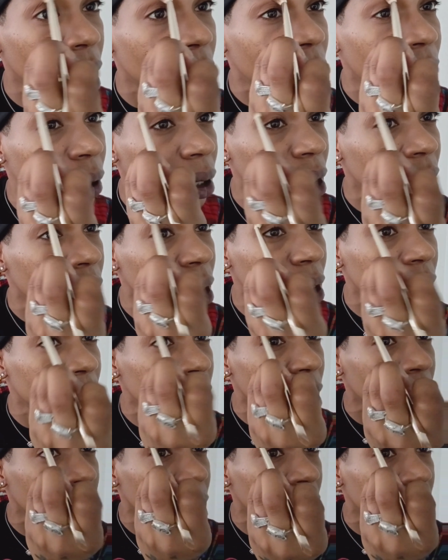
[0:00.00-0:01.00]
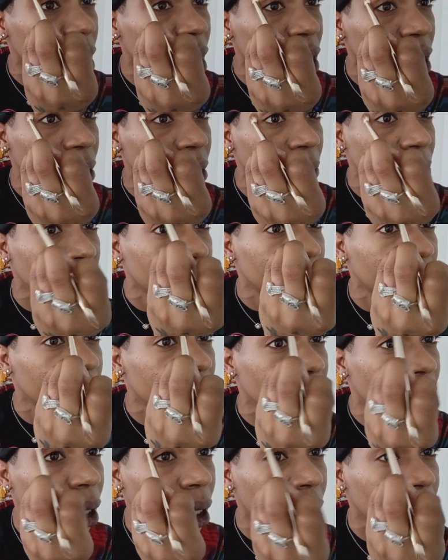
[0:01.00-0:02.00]
I want to just get this as
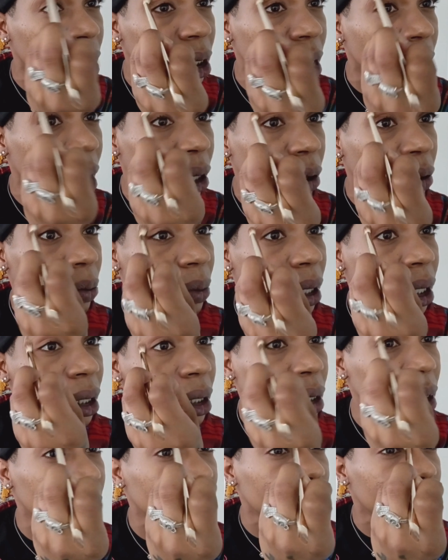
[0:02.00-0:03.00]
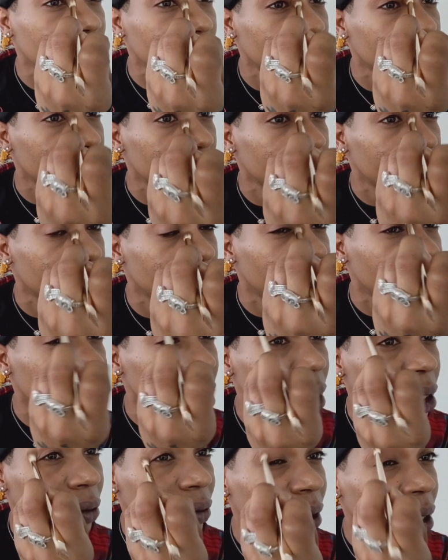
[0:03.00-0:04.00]
a eyeshadow base, the rest
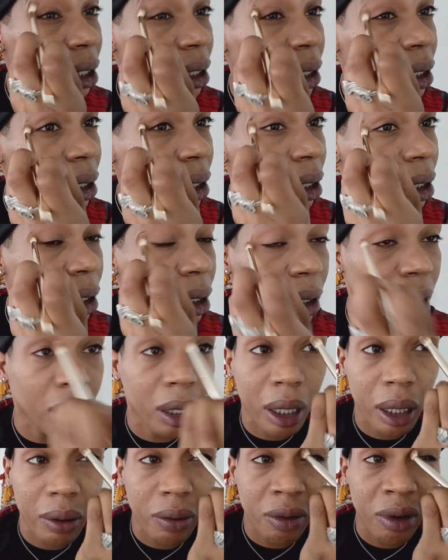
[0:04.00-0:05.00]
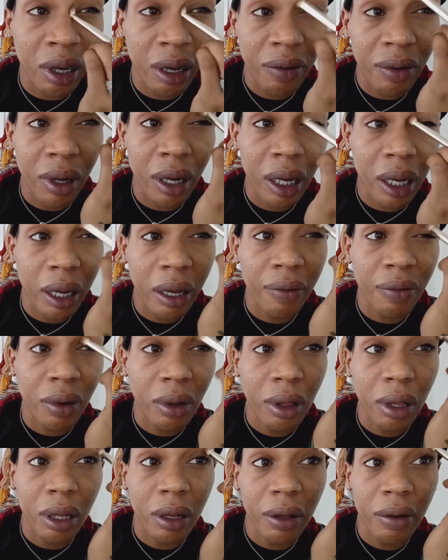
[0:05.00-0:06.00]
of it, like whatever I have on
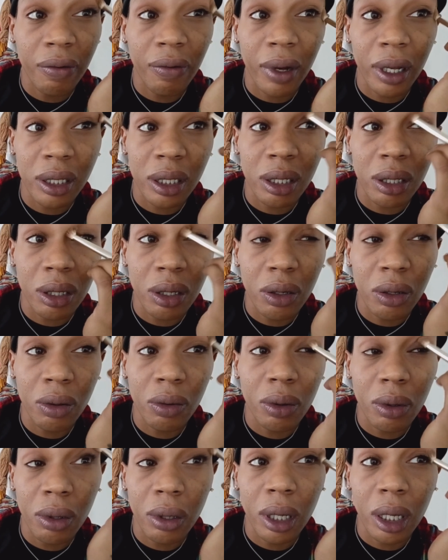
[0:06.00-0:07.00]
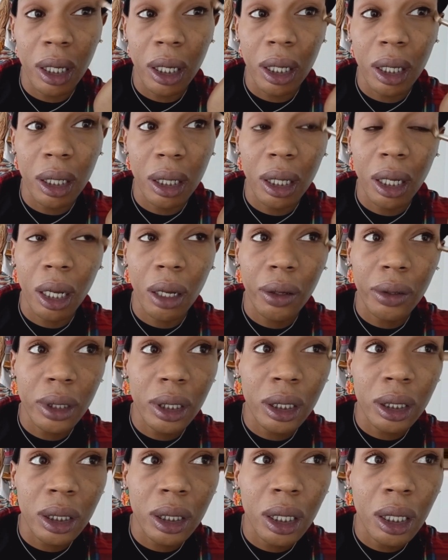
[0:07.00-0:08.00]
the residue, and I'll just
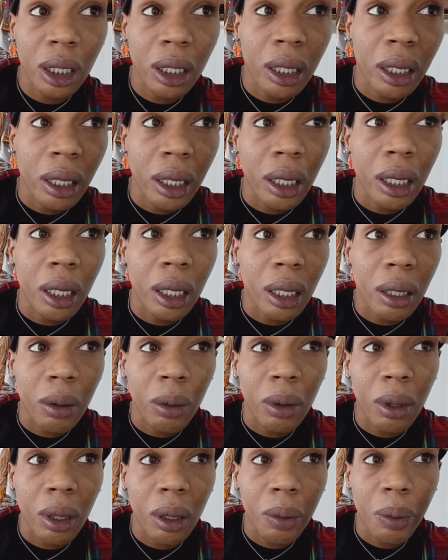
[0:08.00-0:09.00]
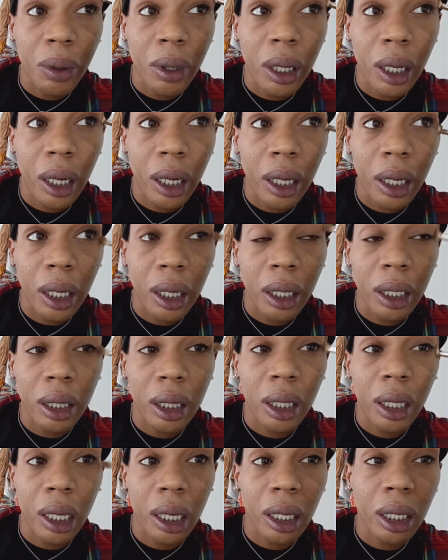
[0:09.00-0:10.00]
apply
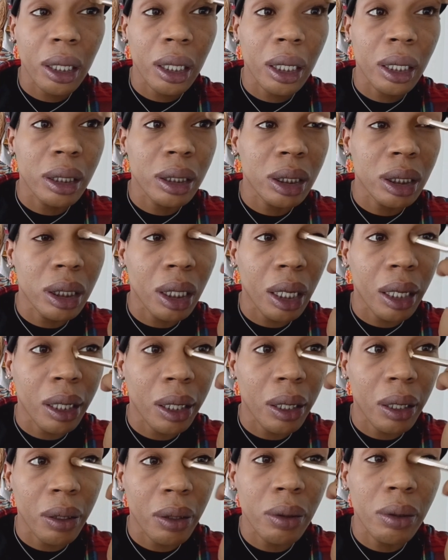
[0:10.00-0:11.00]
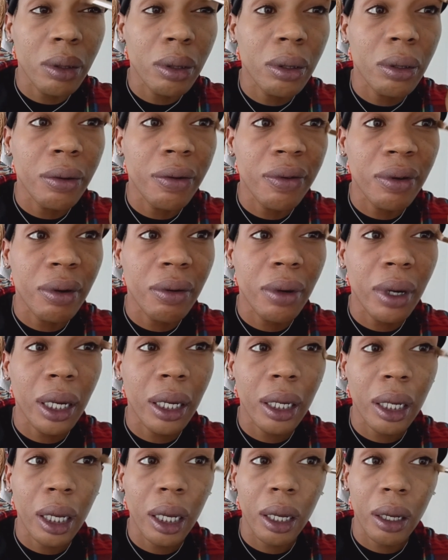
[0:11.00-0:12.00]
that as shadow for right
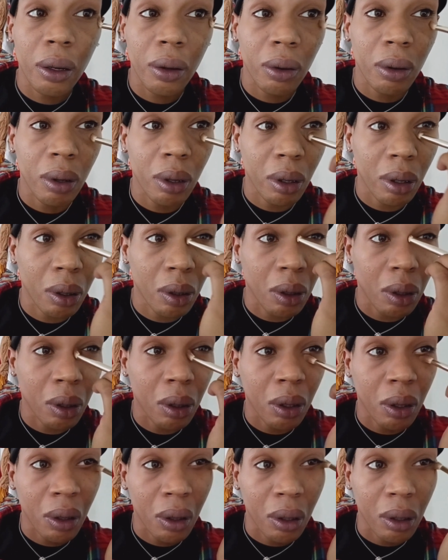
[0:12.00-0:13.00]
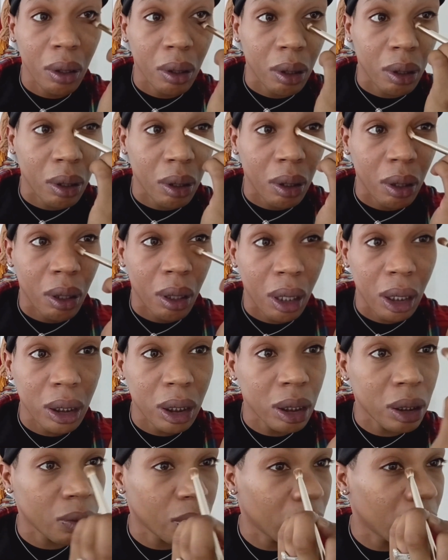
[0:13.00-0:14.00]
now. I
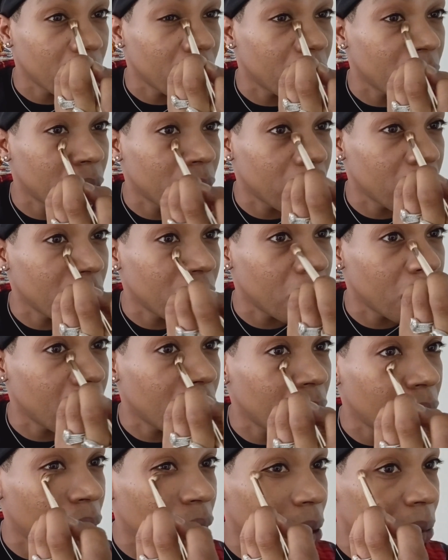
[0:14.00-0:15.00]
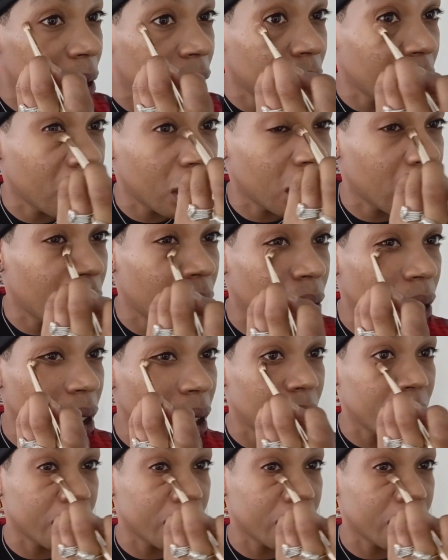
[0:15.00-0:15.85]
just want to look good and glammed and glowy.